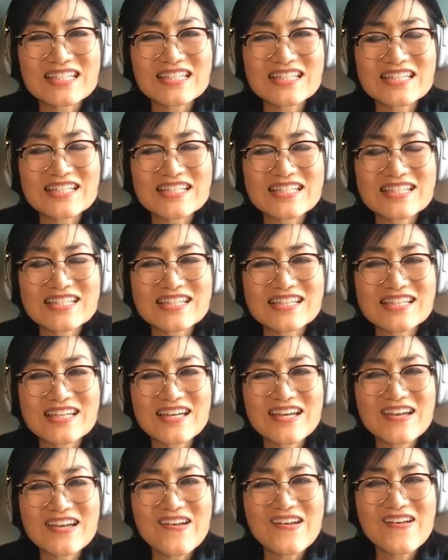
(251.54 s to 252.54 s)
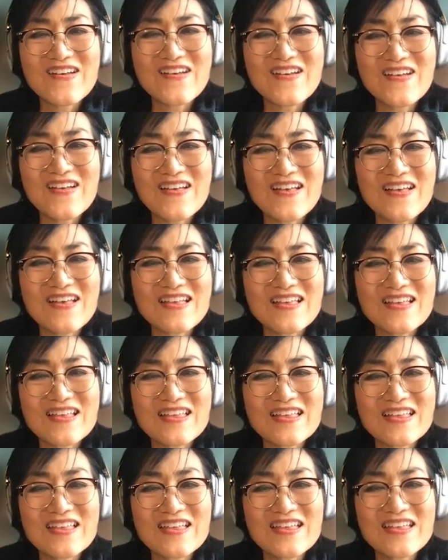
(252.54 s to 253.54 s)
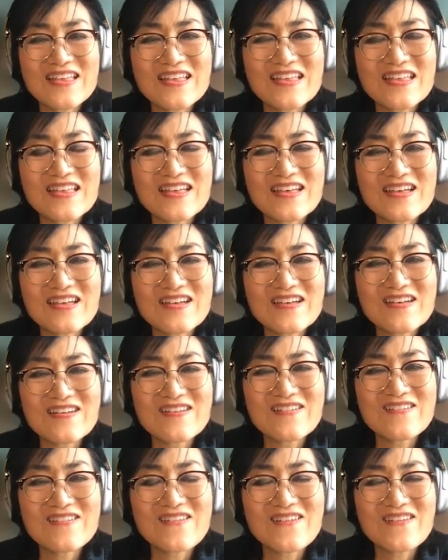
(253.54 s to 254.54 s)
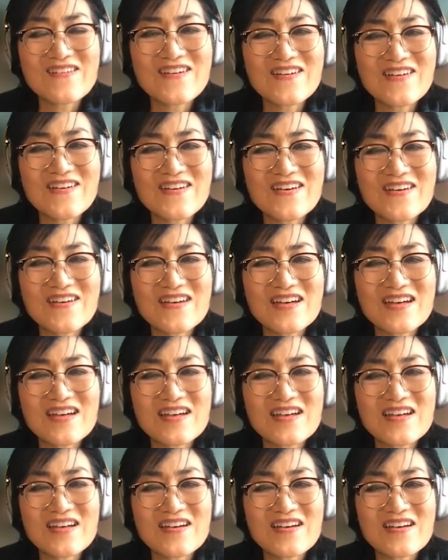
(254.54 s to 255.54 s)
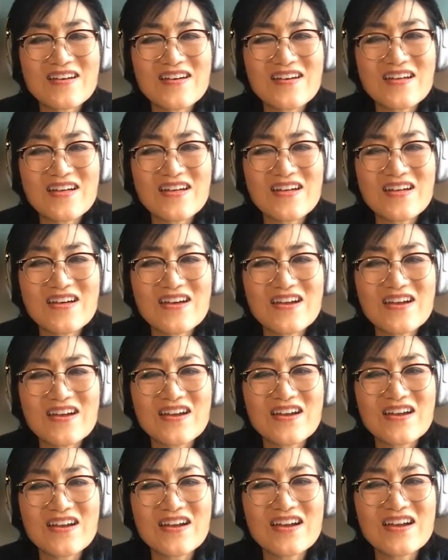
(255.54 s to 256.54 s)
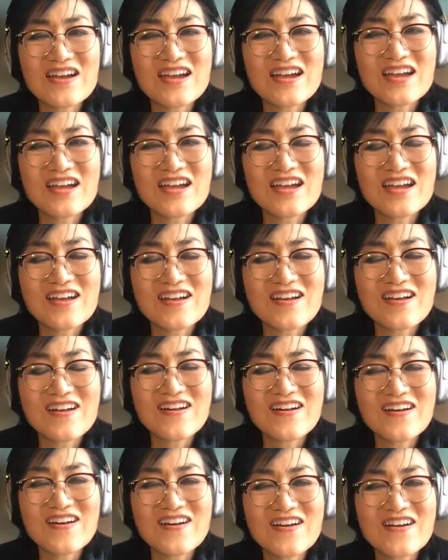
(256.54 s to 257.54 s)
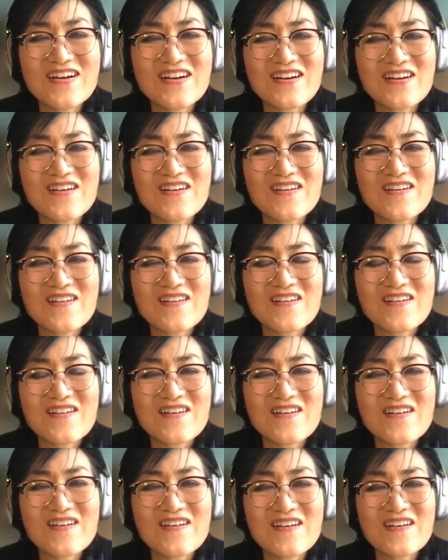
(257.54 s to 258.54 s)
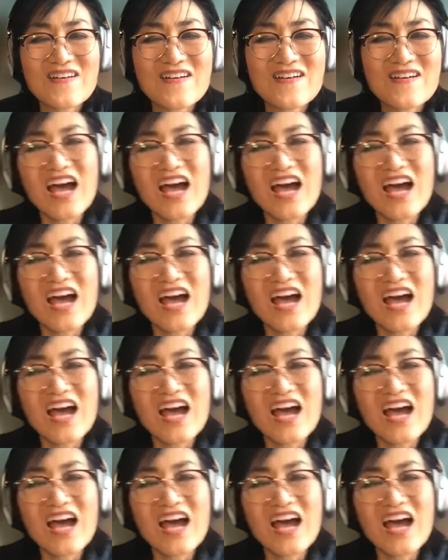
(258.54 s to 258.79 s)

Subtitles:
[no speech]